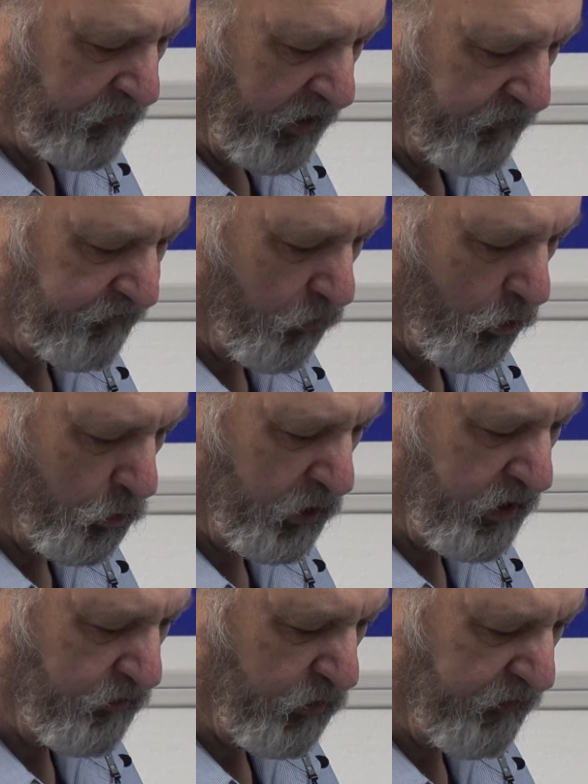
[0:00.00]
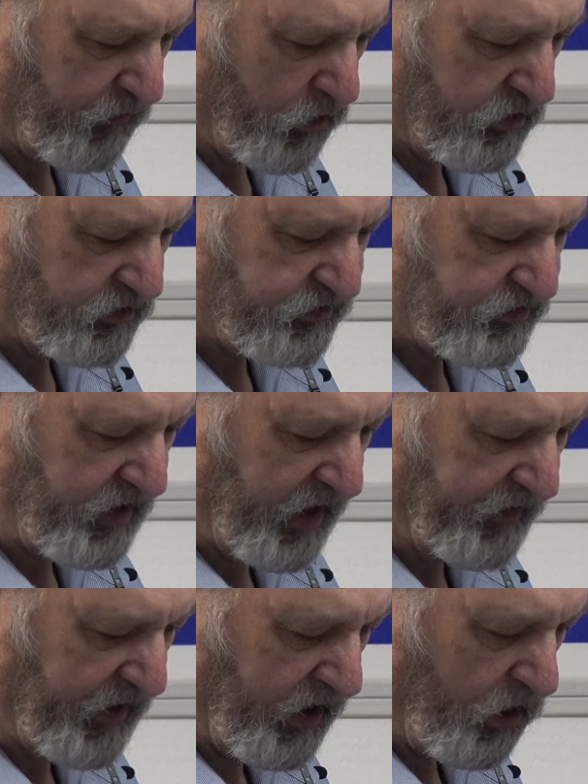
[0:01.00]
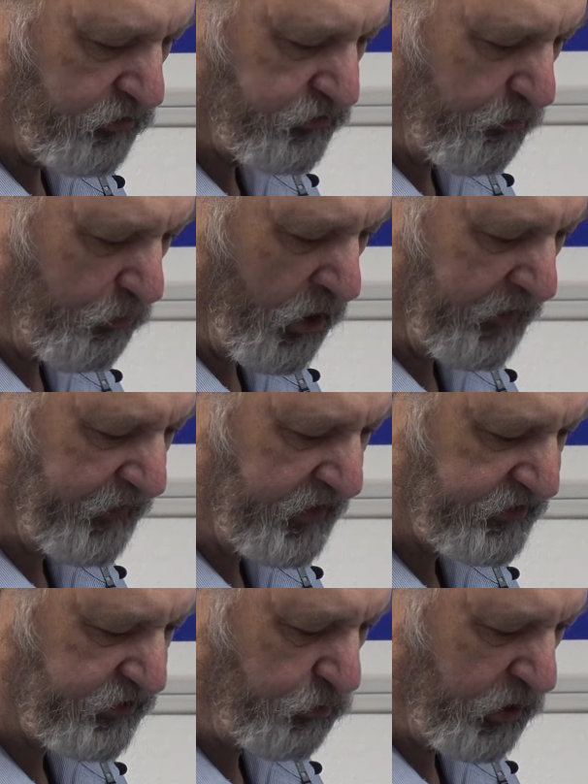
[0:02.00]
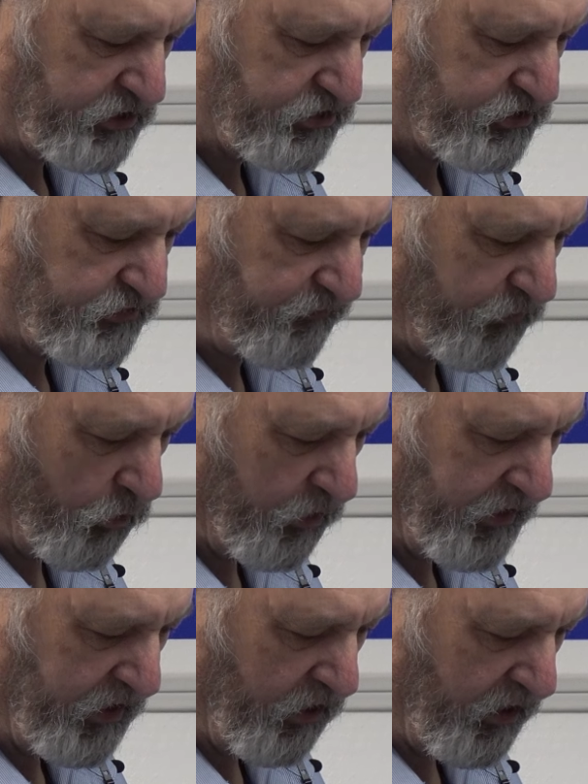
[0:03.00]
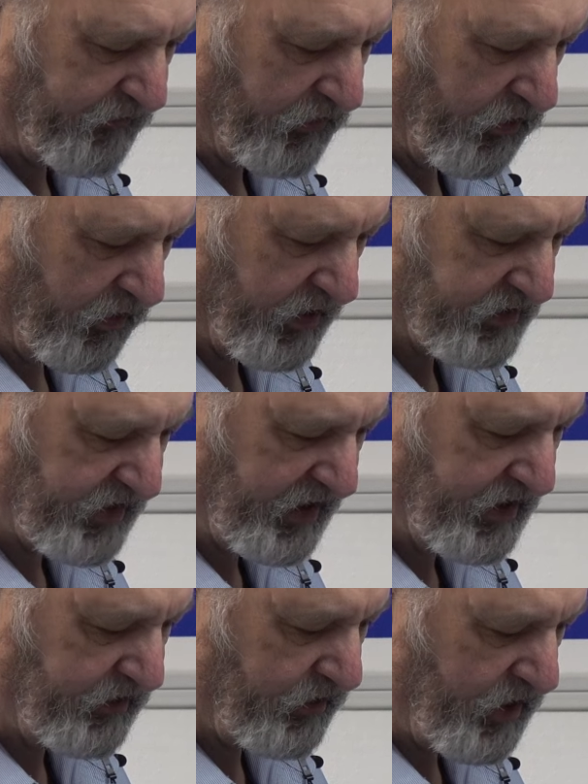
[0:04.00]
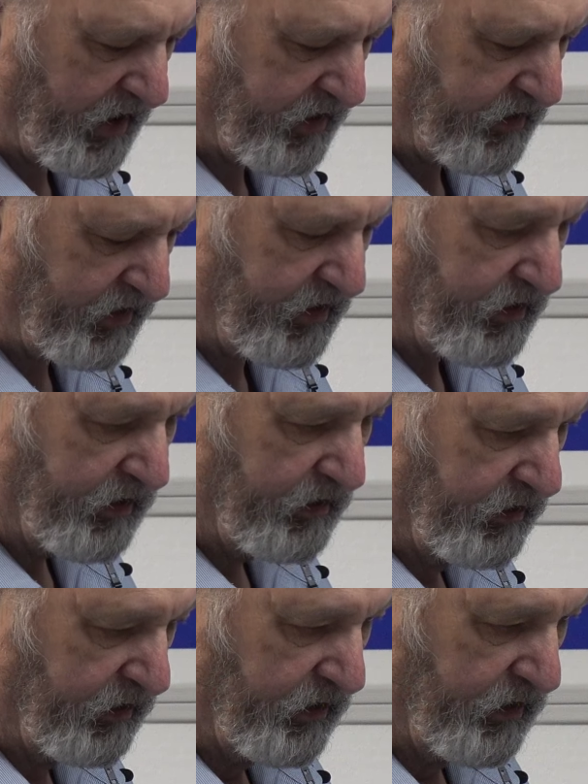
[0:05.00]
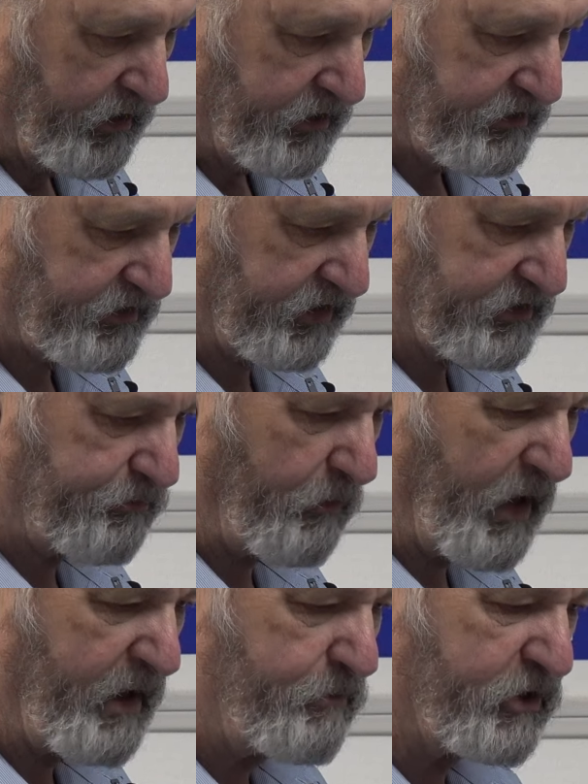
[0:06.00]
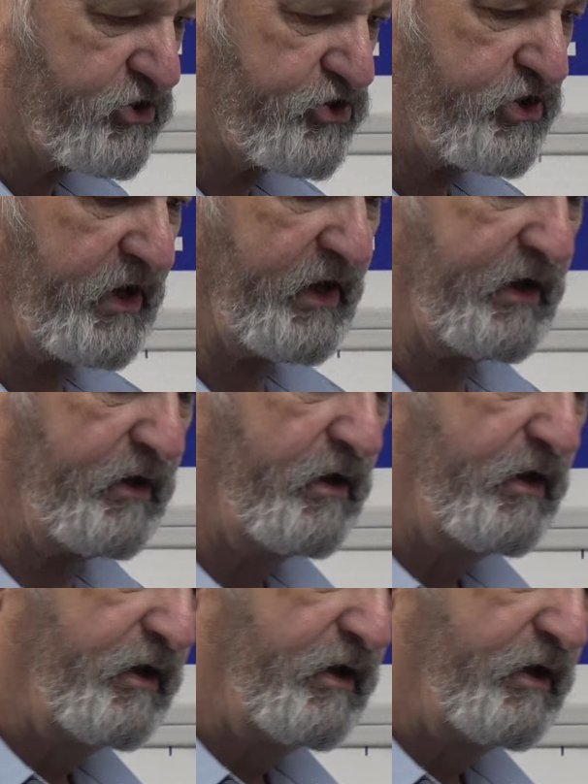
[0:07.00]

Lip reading: forward and reverse, and then I also bought this switch for the off and on, because I didn't like since my machine